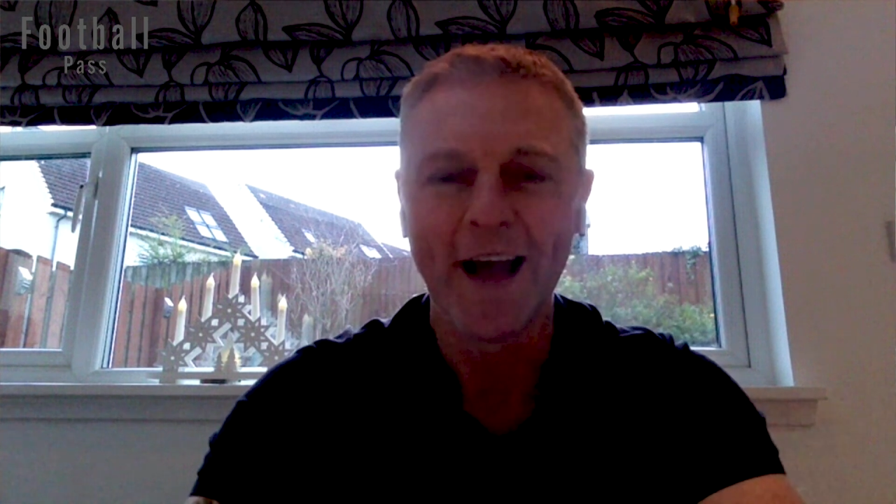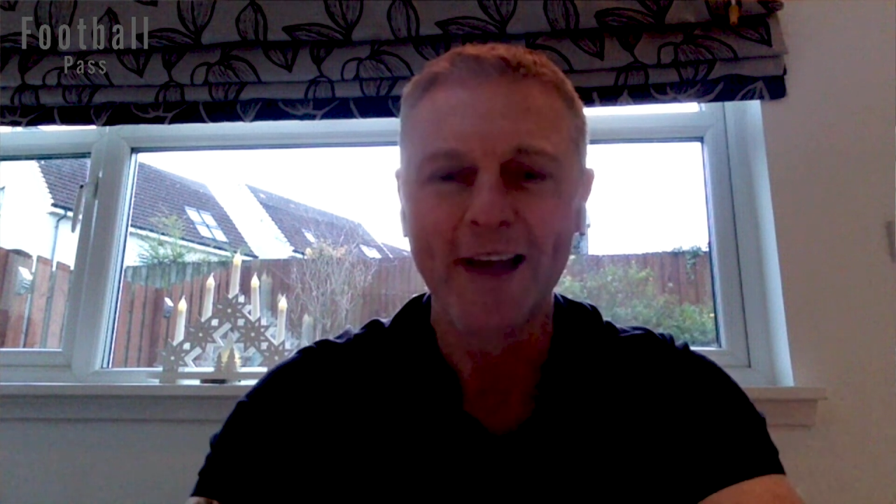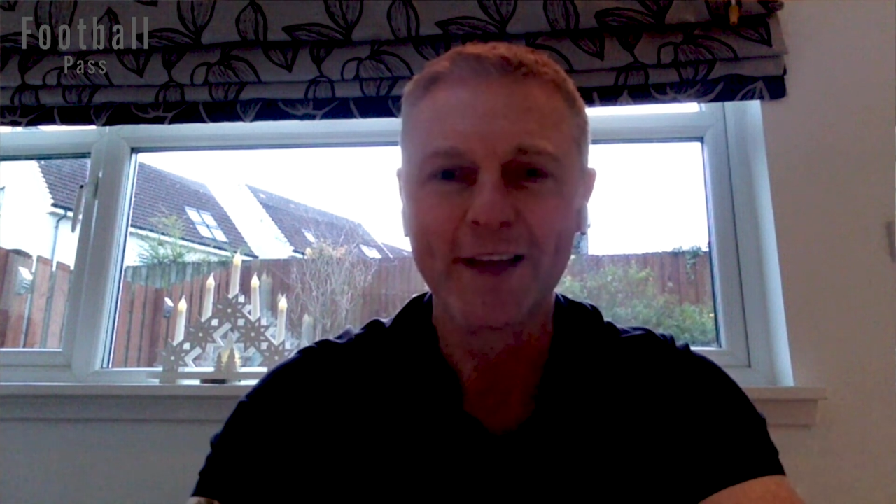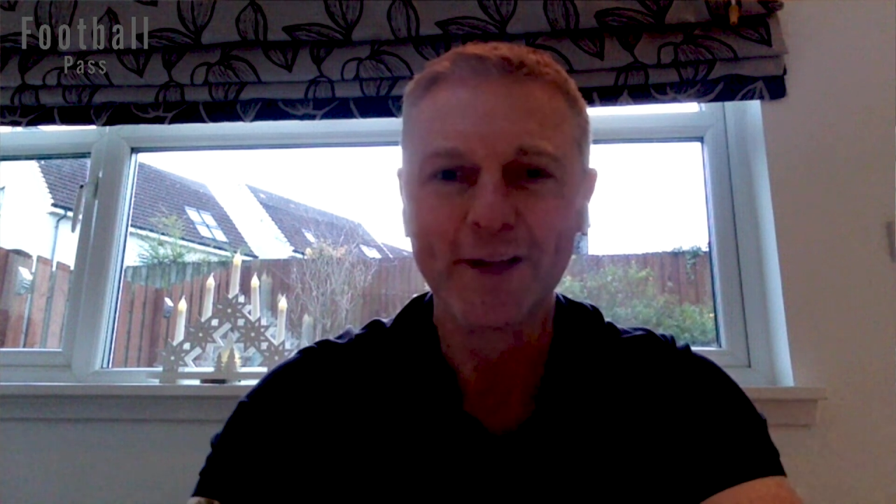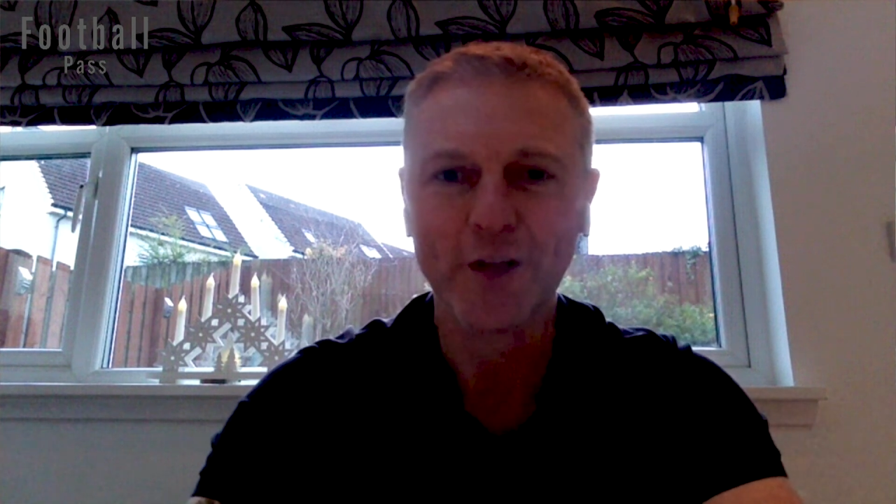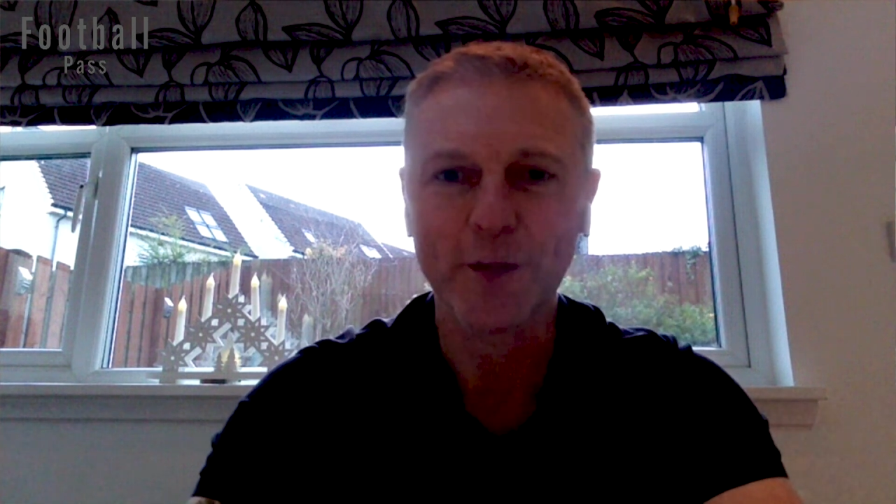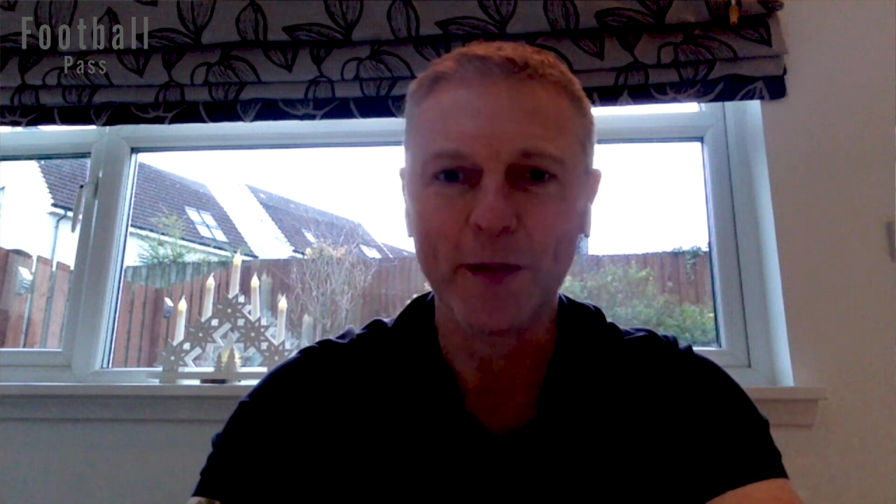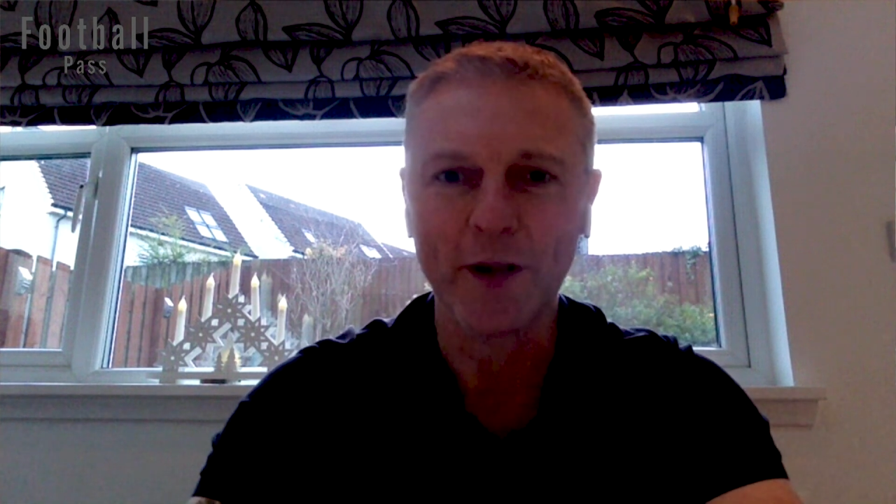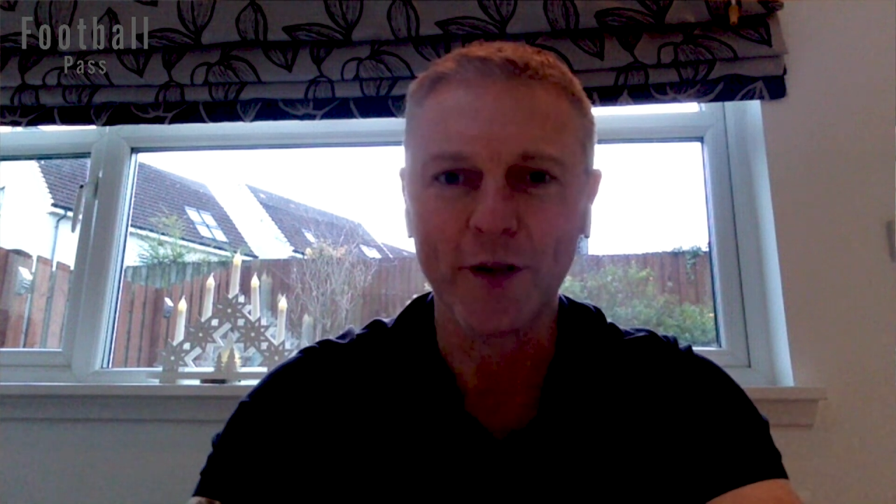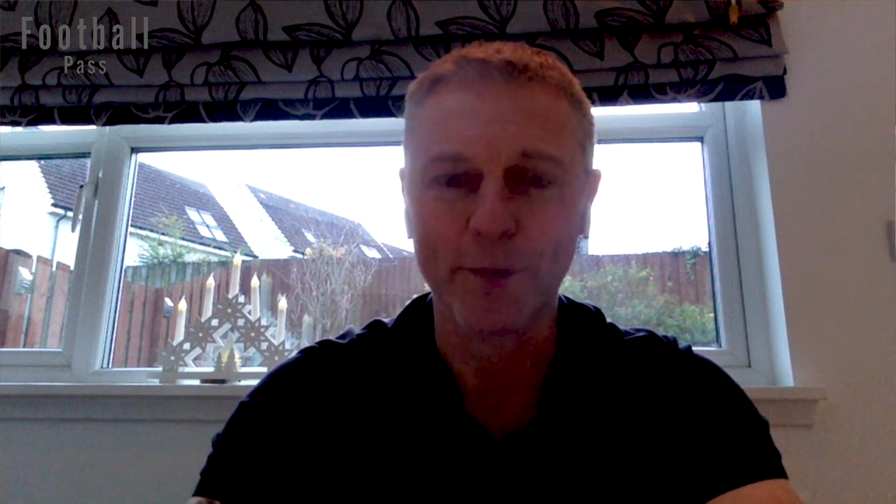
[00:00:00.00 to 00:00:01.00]
I think there could be
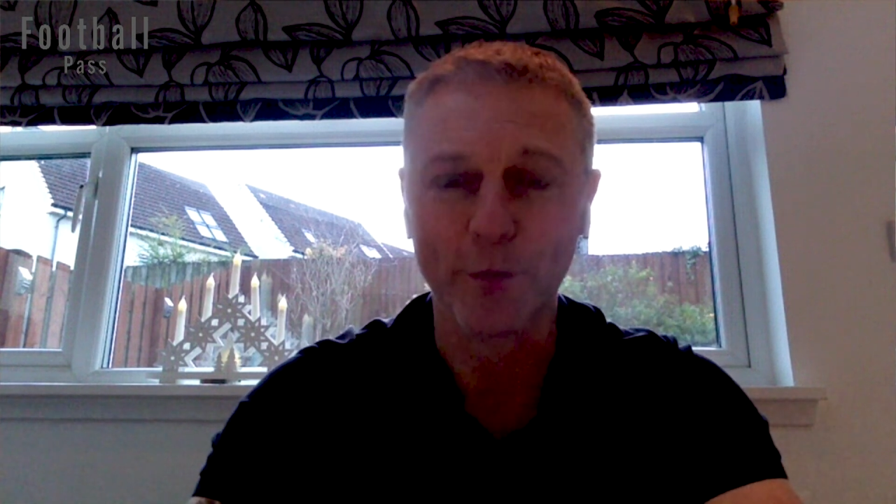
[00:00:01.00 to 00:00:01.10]
another